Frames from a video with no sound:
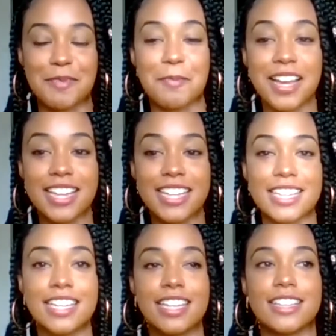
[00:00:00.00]

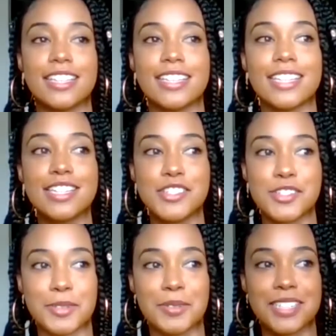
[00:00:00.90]
But the
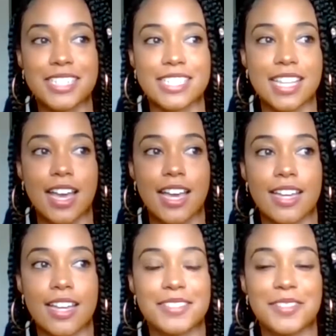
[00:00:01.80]
issue is
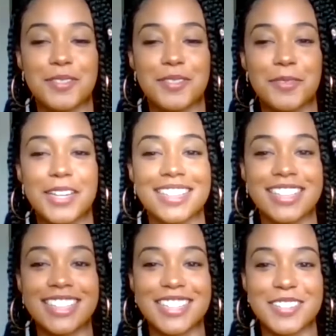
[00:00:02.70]
that
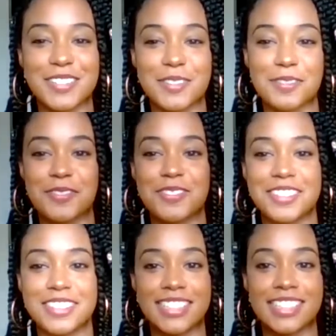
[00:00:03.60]
we live
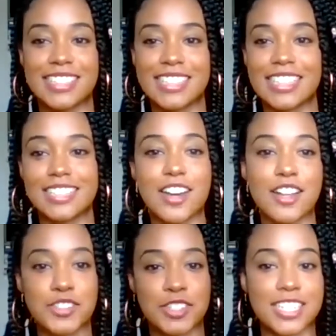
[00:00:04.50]
in
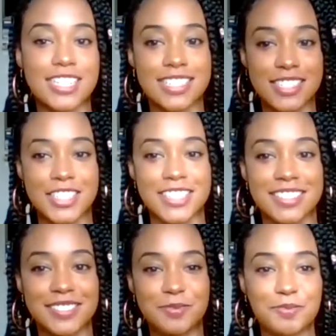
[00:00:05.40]

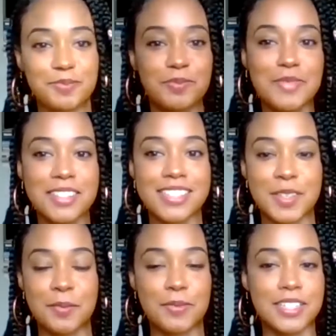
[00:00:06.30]
contradiction
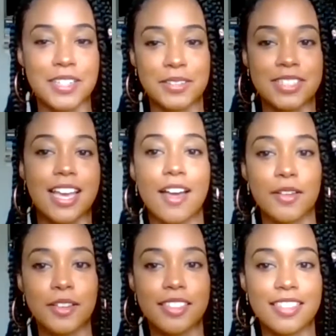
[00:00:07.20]
to, to health.